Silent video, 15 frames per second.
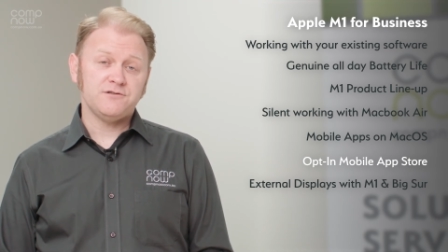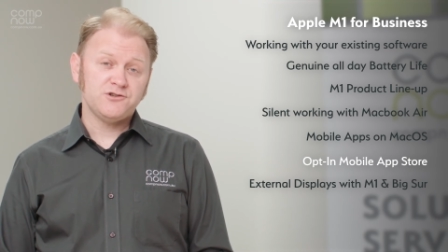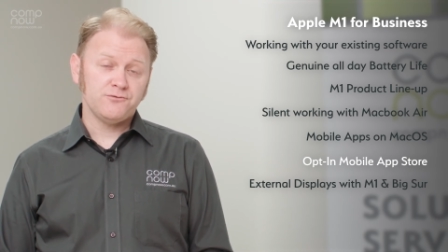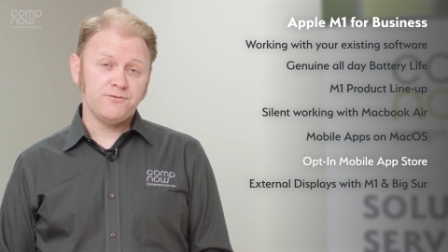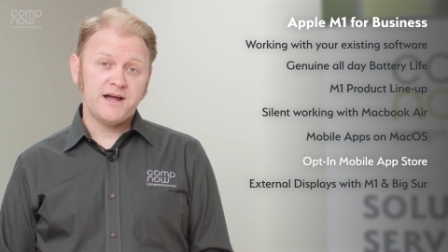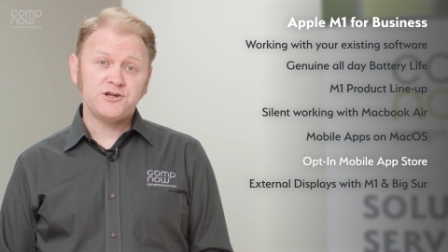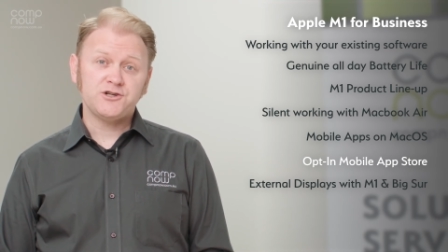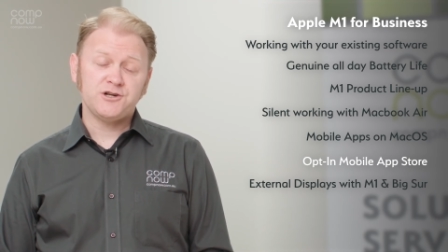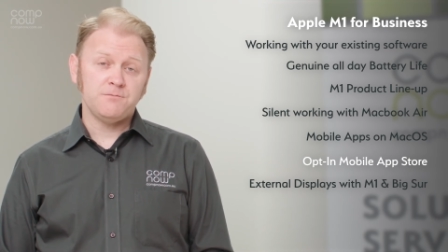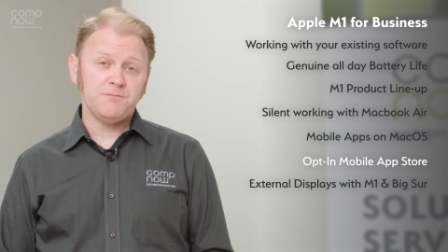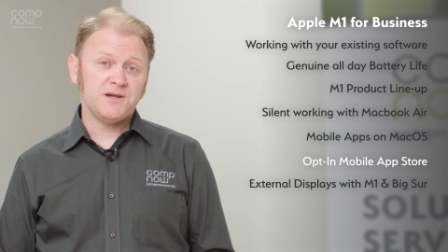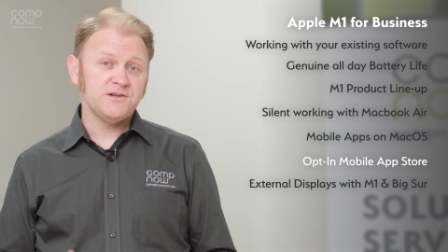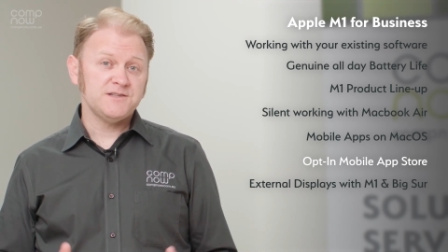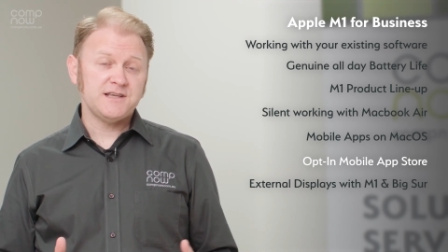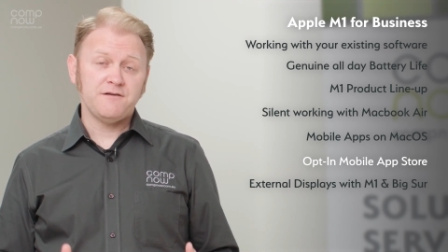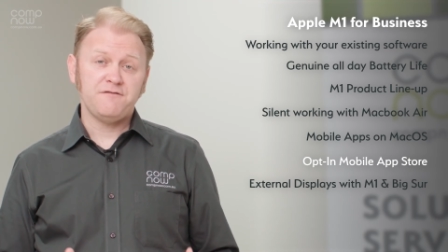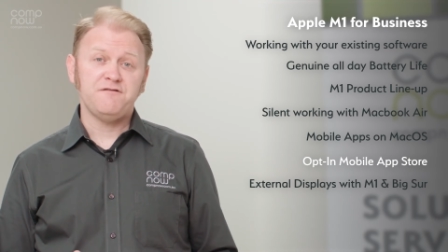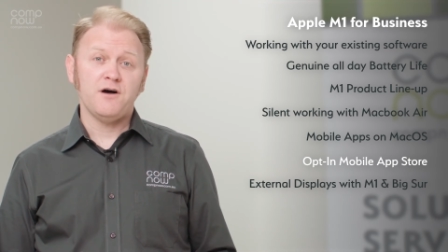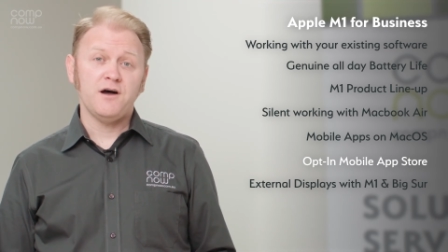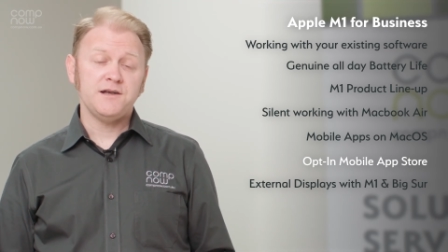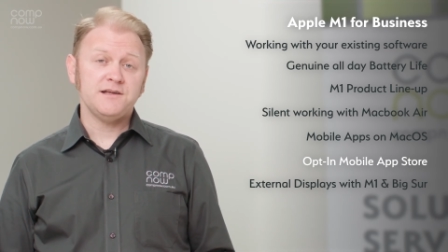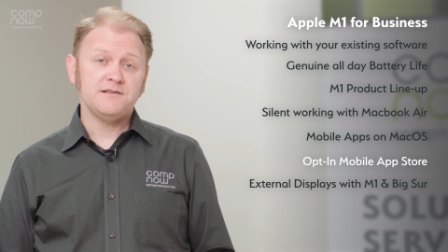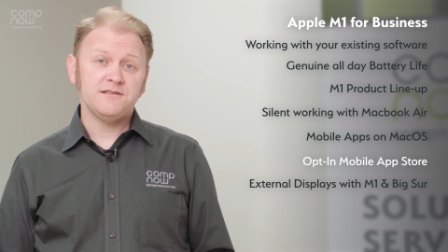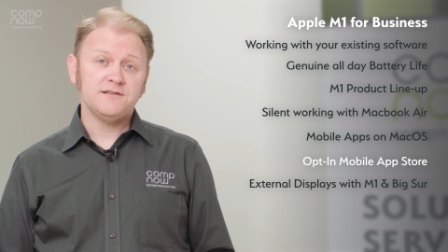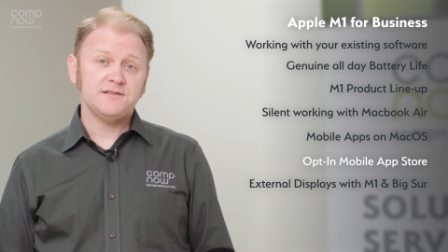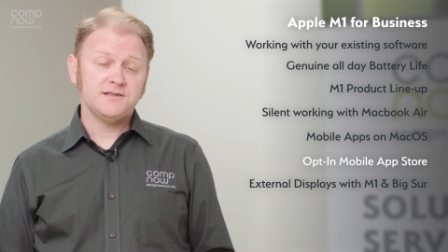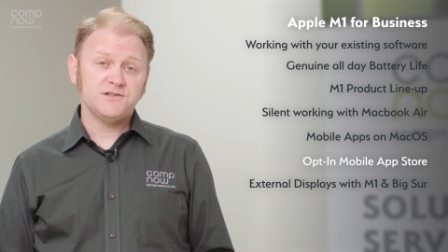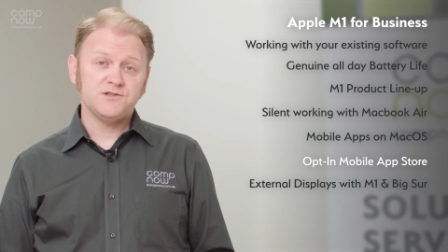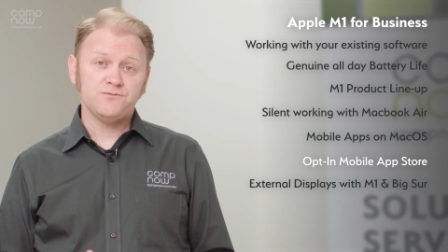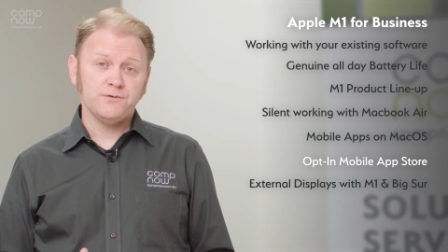direction because they're finding that
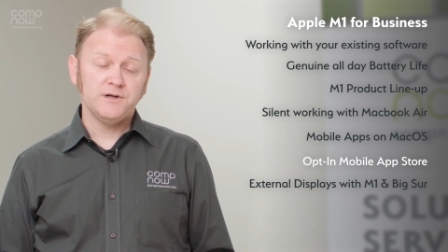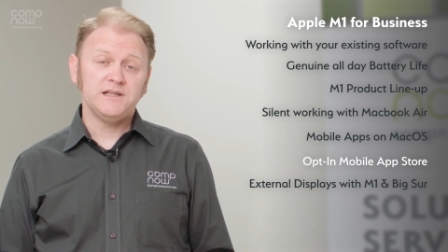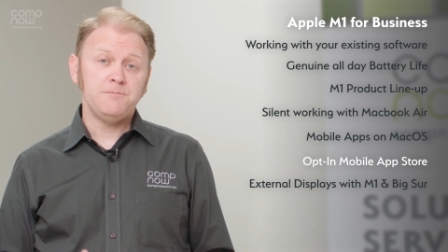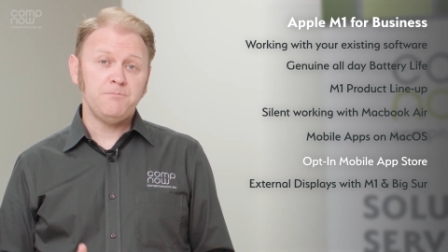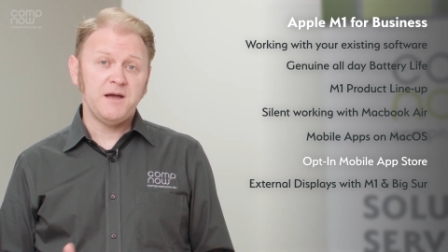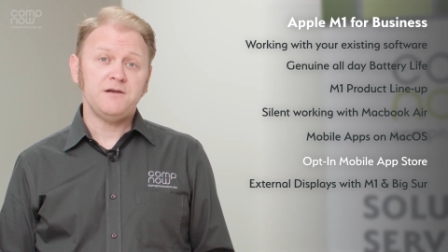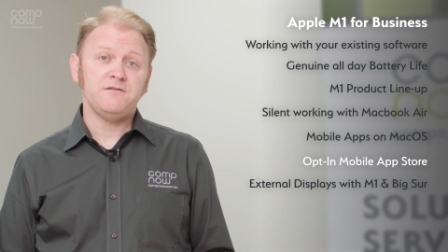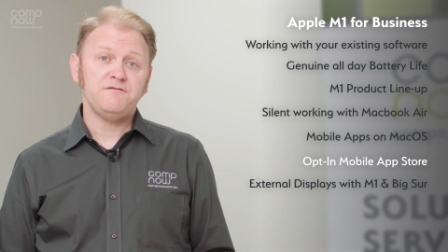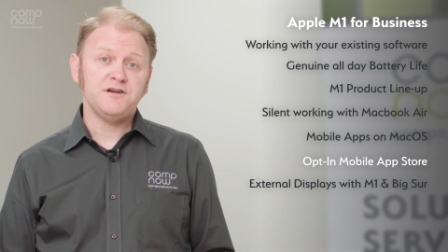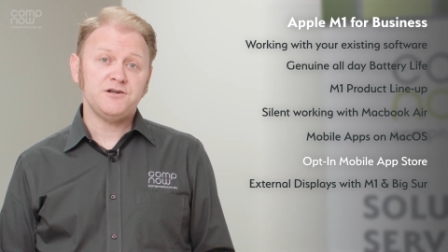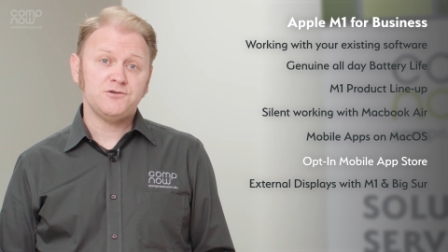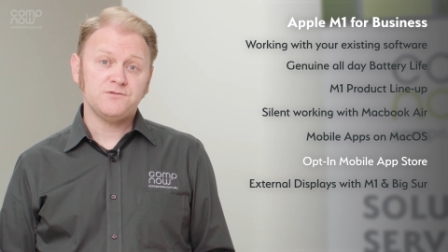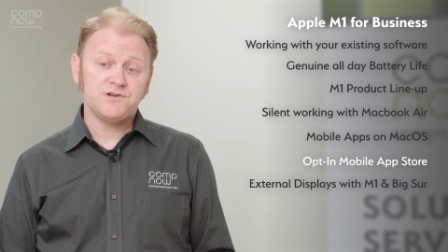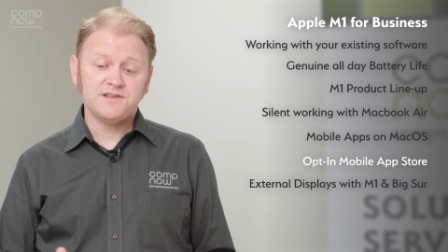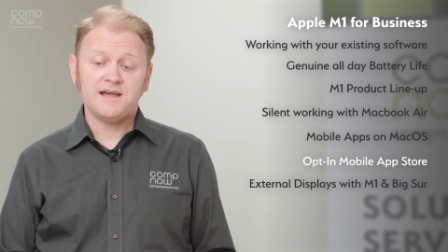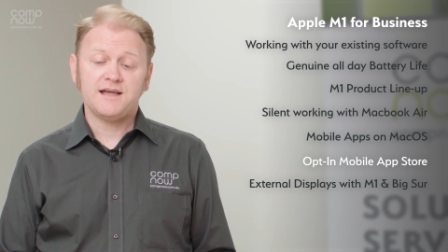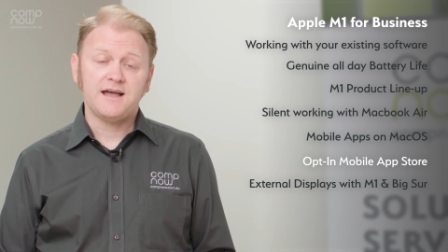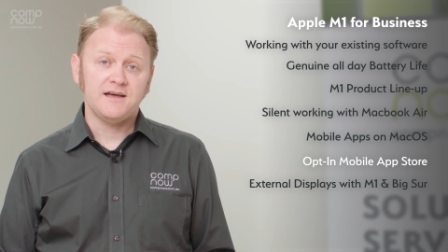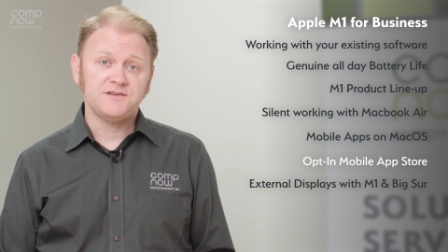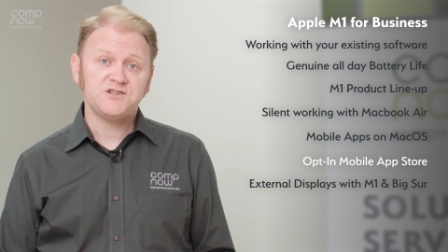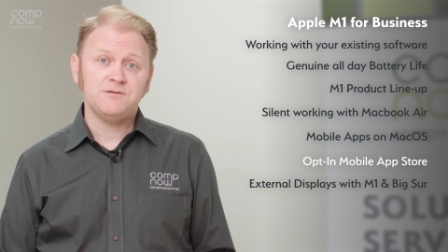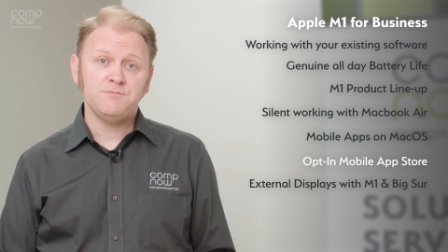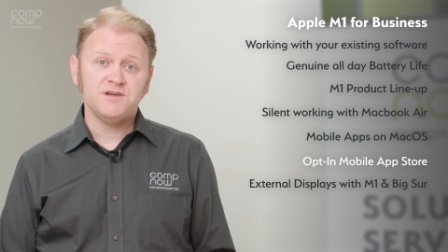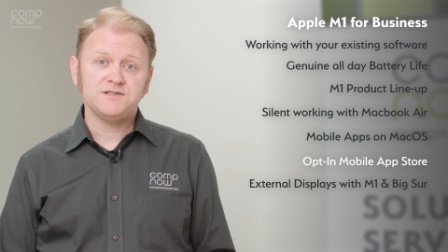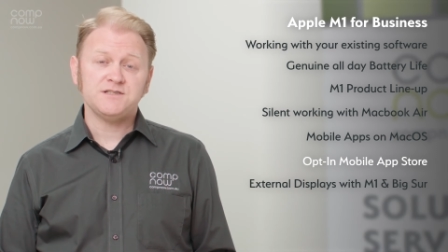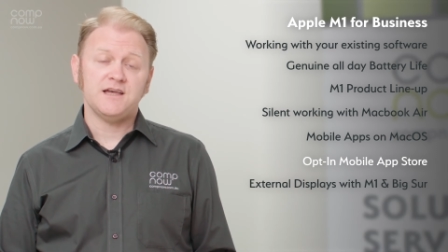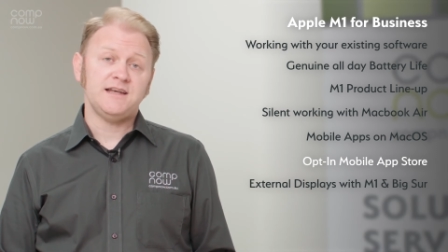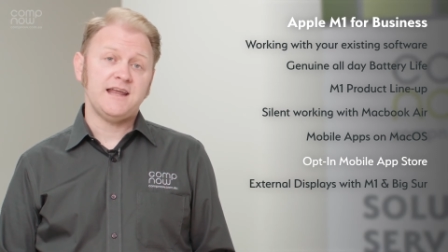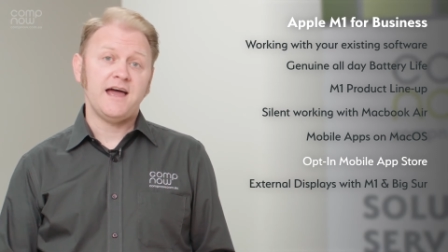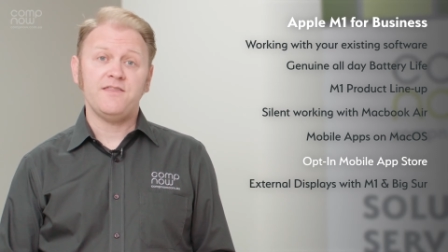this is really beneficial to their customers
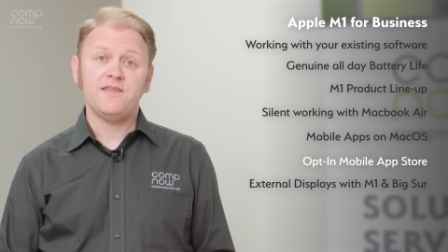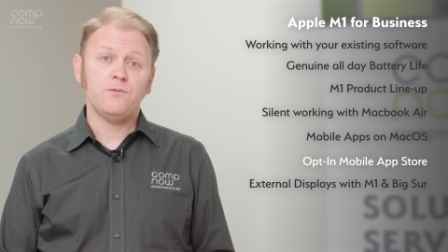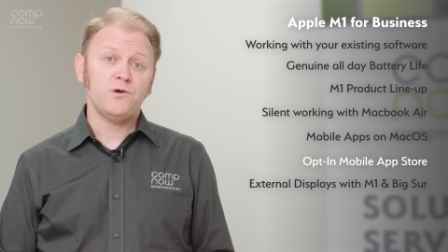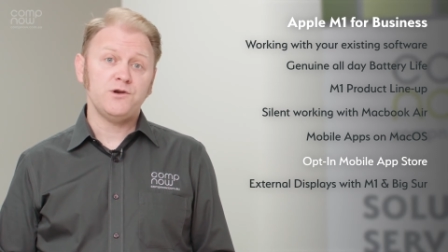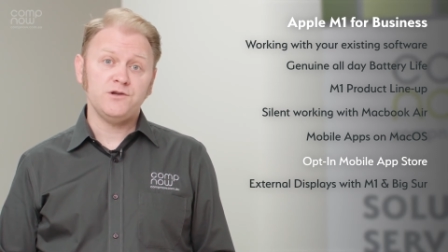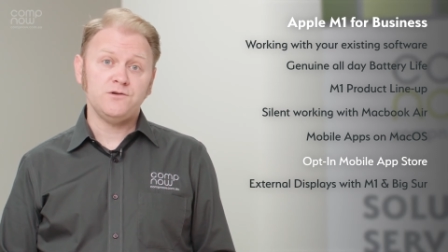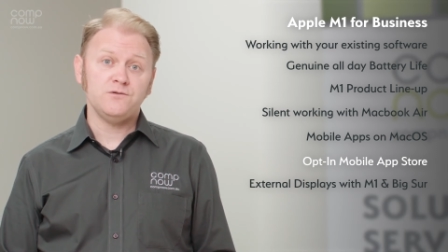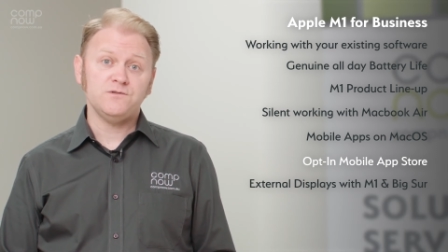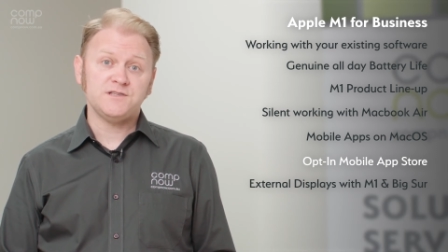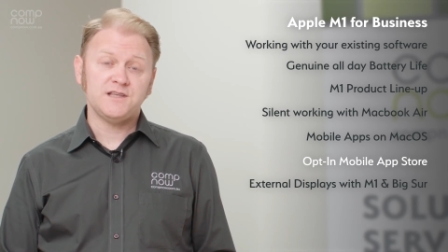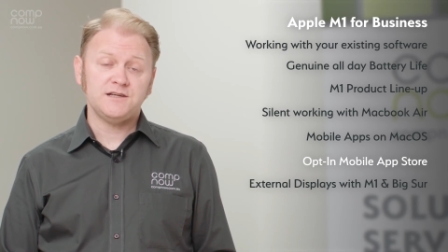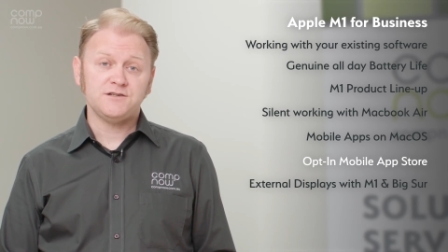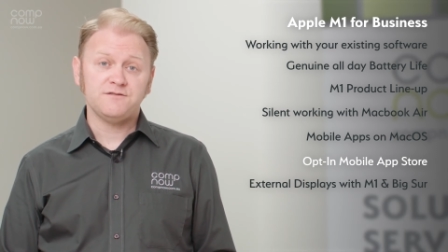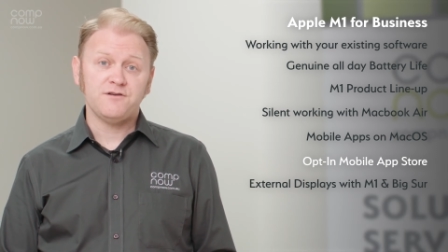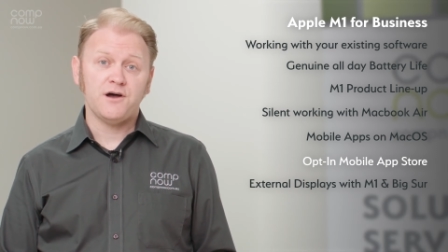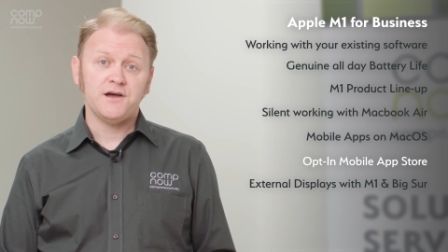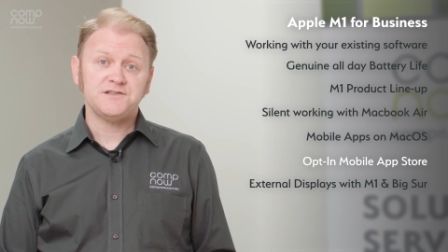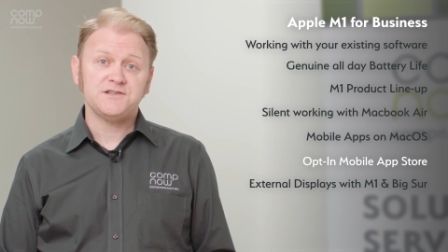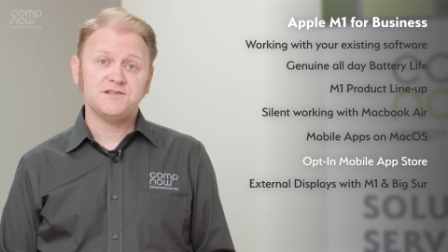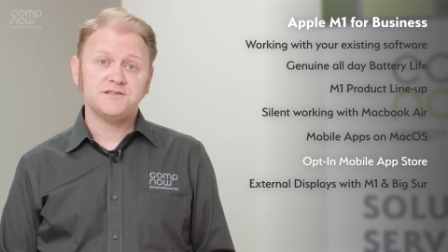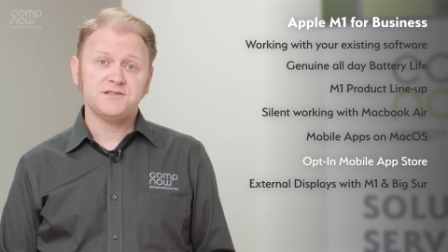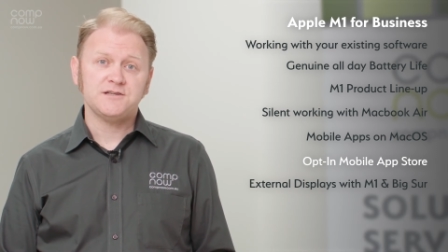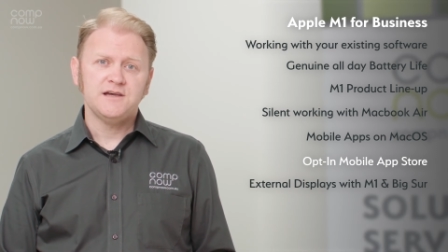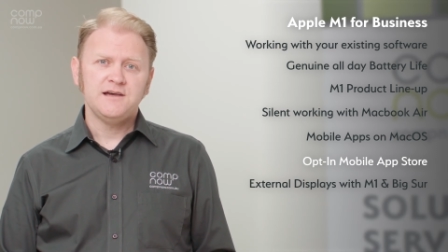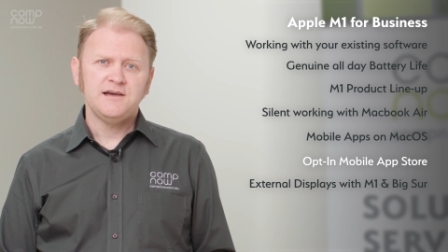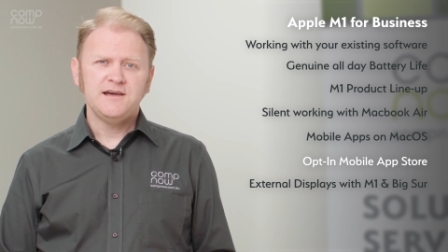and how they want to use their devices.